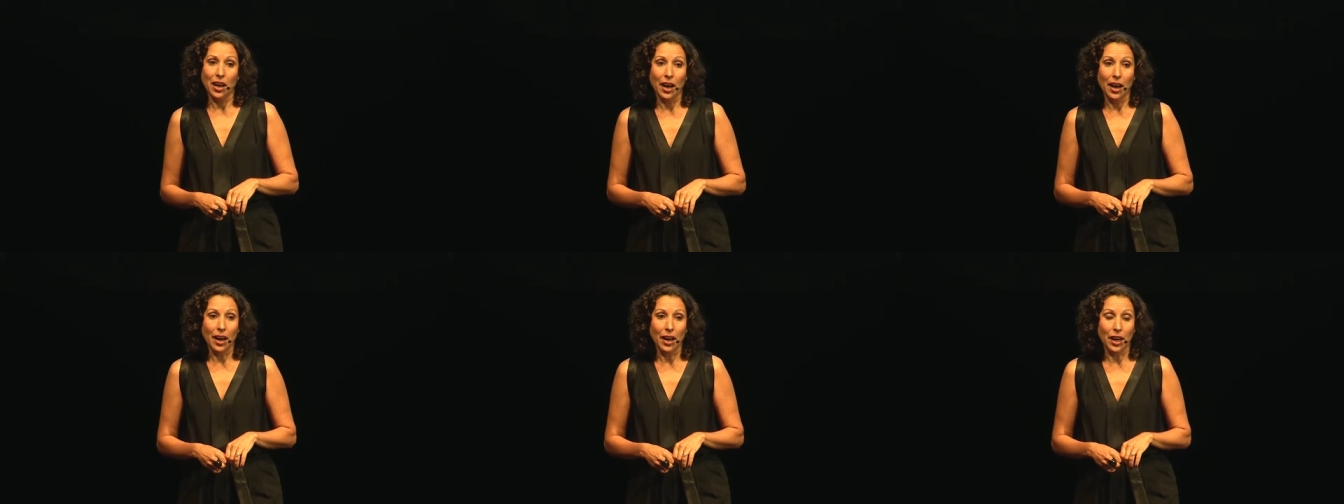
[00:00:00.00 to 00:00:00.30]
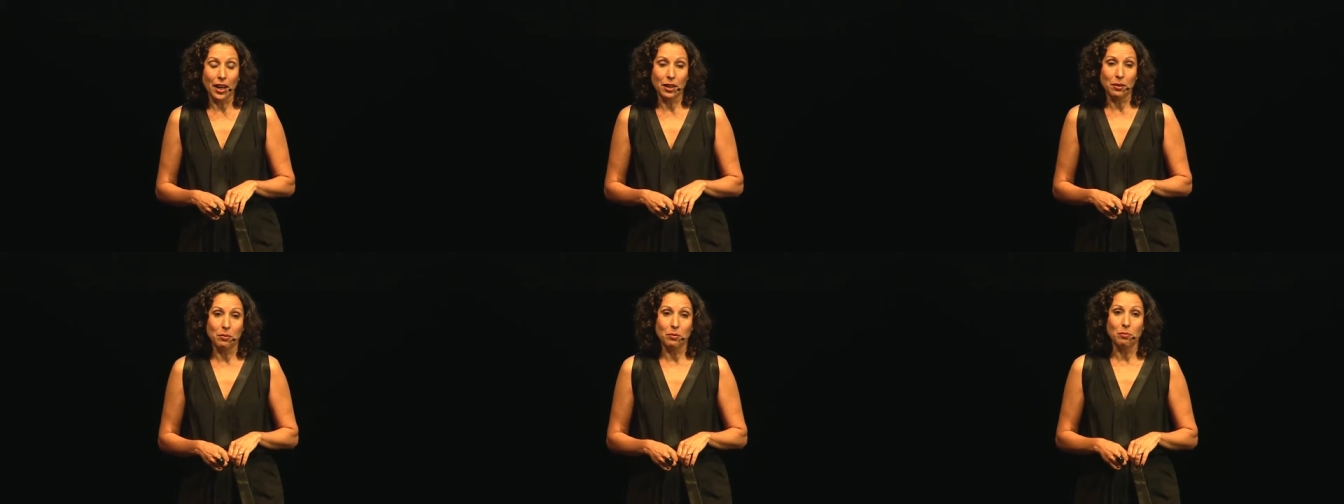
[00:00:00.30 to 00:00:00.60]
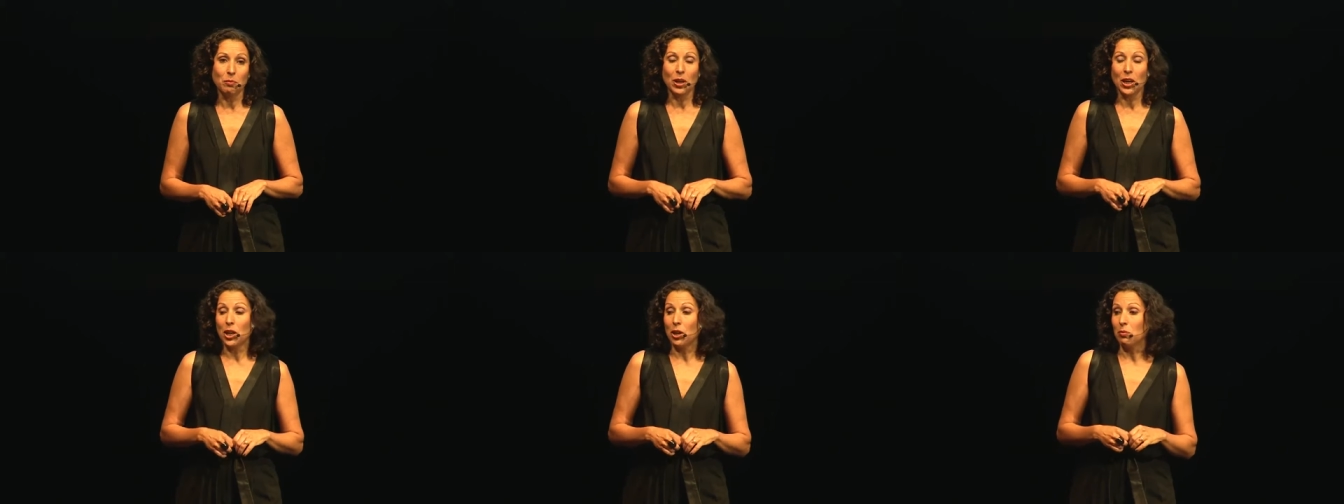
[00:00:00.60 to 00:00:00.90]

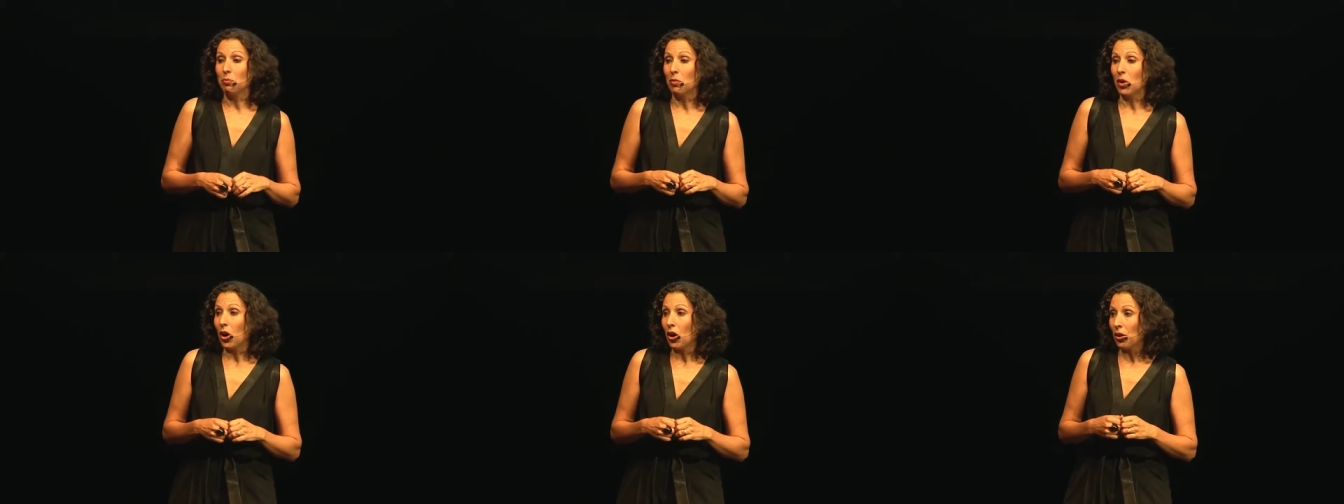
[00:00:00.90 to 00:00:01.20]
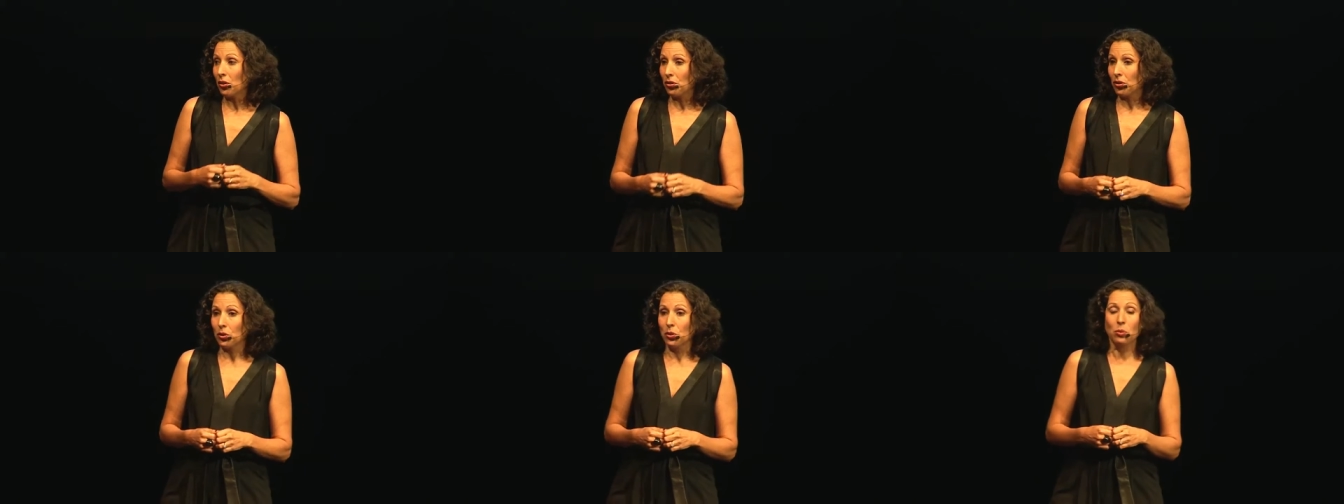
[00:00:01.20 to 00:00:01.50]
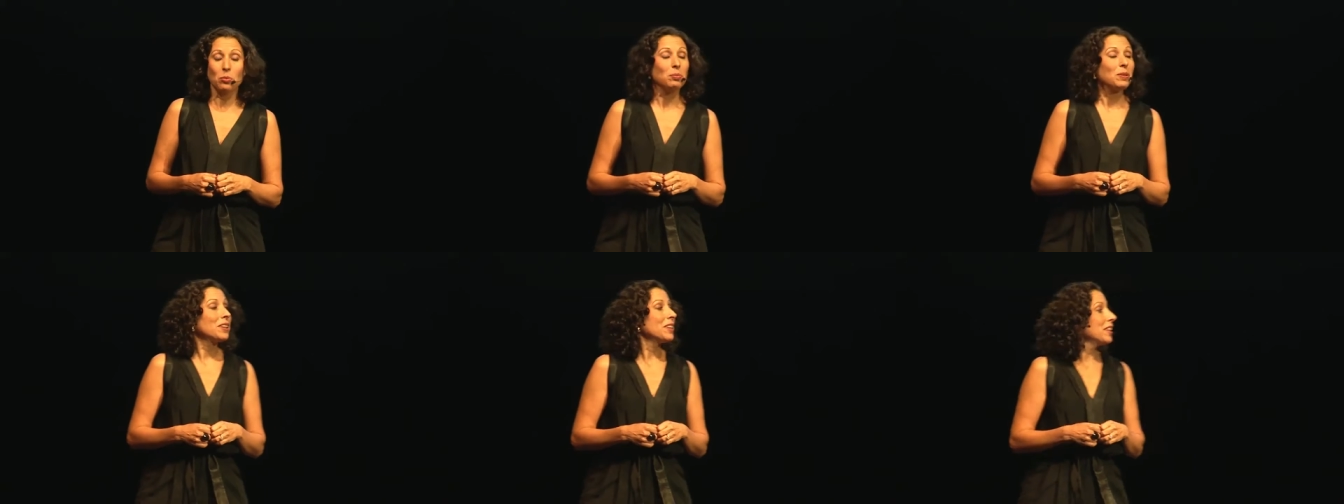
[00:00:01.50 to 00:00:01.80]
I'm also
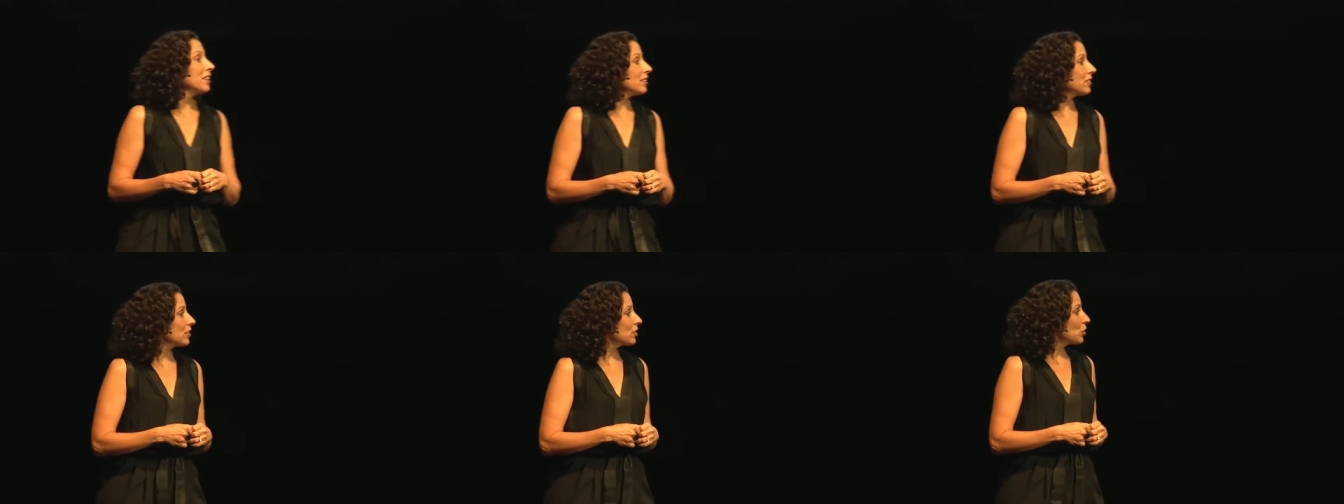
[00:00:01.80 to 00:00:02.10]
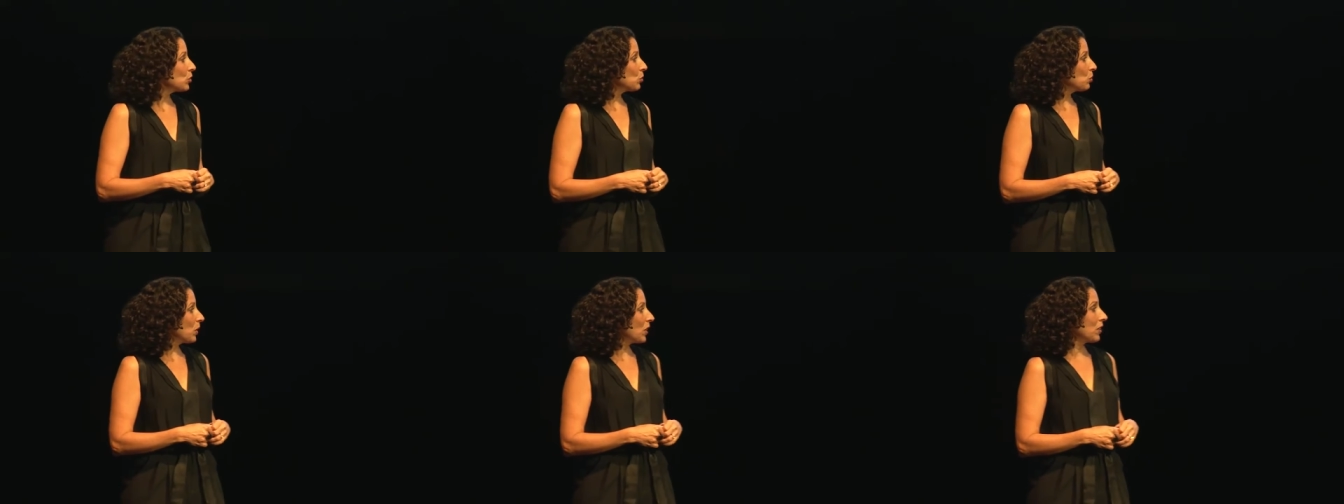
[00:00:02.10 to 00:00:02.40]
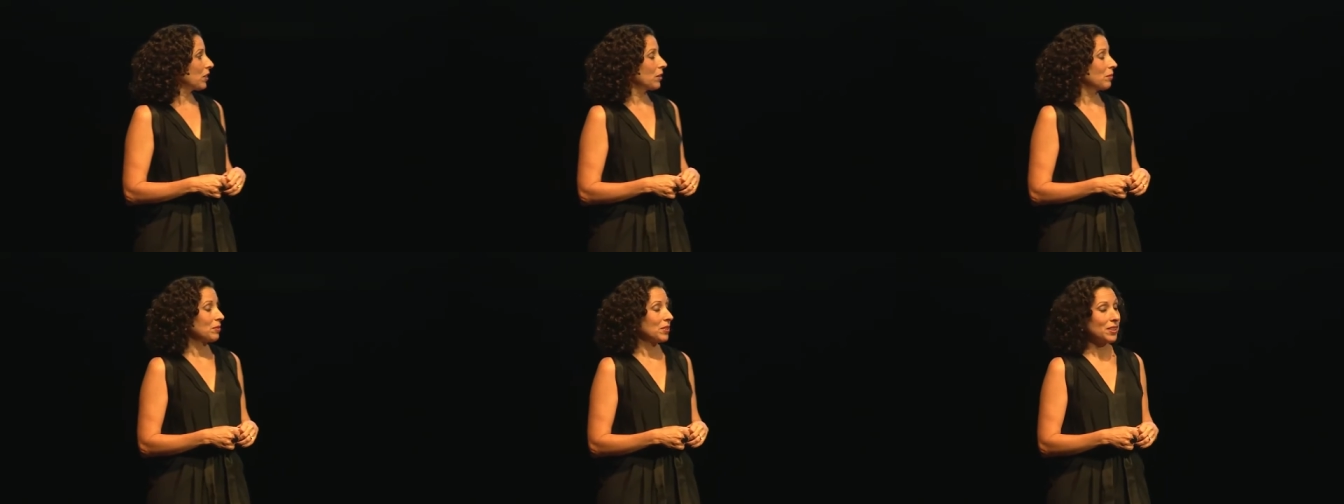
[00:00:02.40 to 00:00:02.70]
pleased to
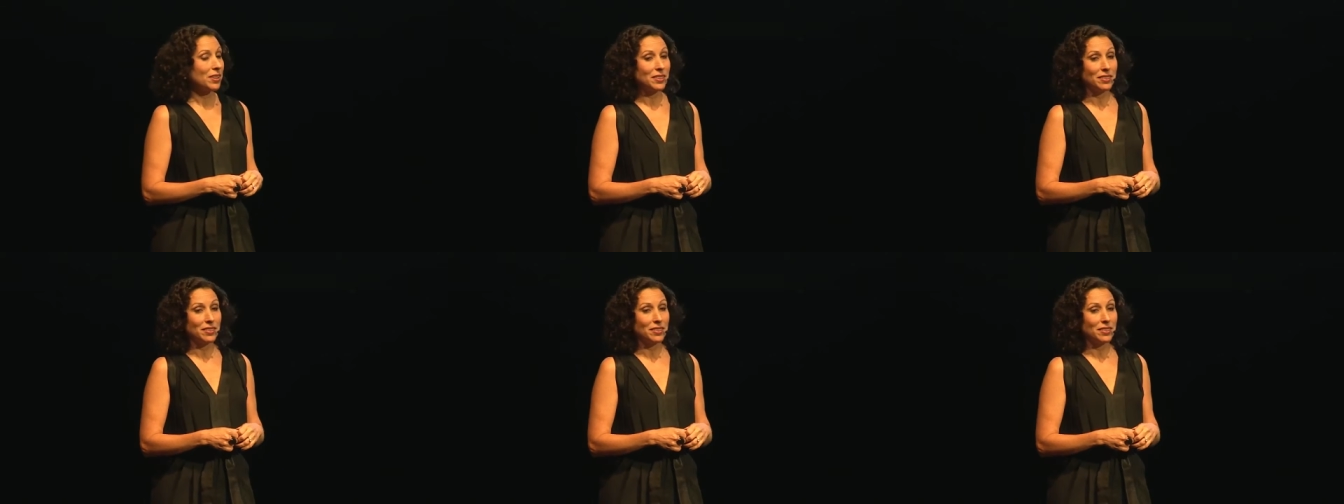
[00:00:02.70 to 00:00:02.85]
welcome to the